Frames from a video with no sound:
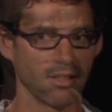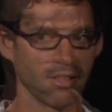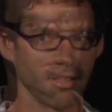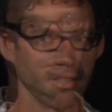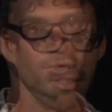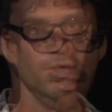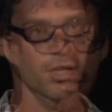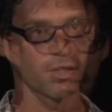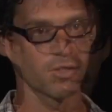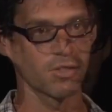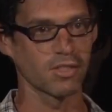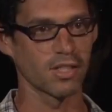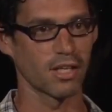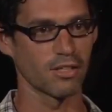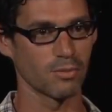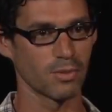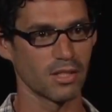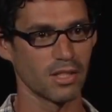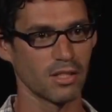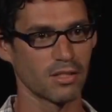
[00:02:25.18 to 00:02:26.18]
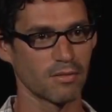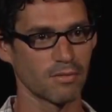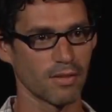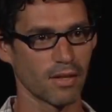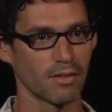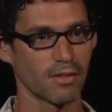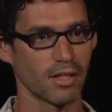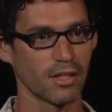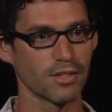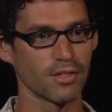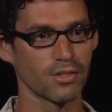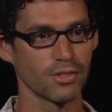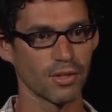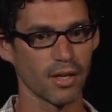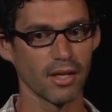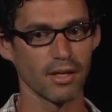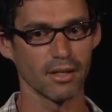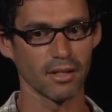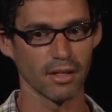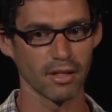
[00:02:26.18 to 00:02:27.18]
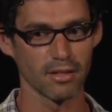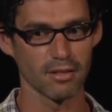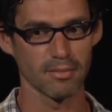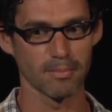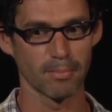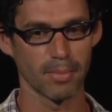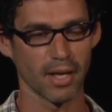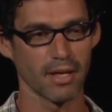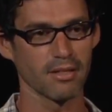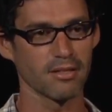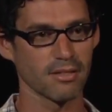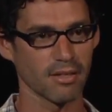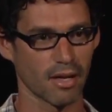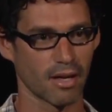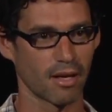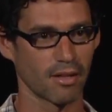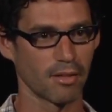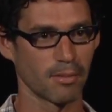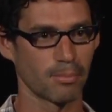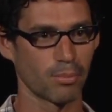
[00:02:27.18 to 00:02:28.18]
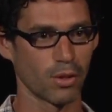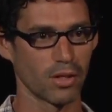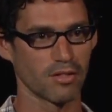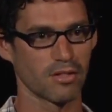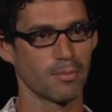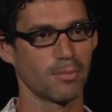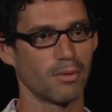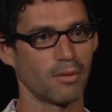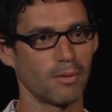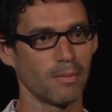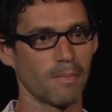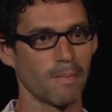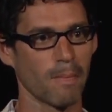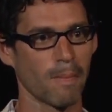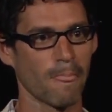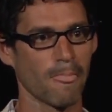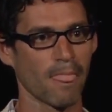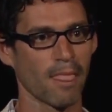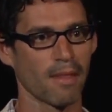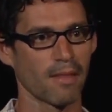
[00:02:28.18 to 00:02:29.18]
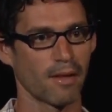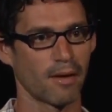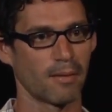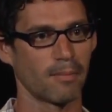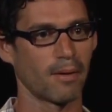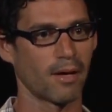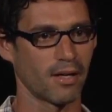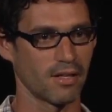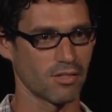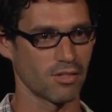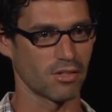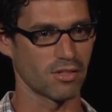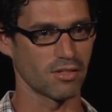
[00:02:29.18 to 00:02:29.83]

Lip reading: Every exercise we teach in foundation training is based on the principle that our bodies are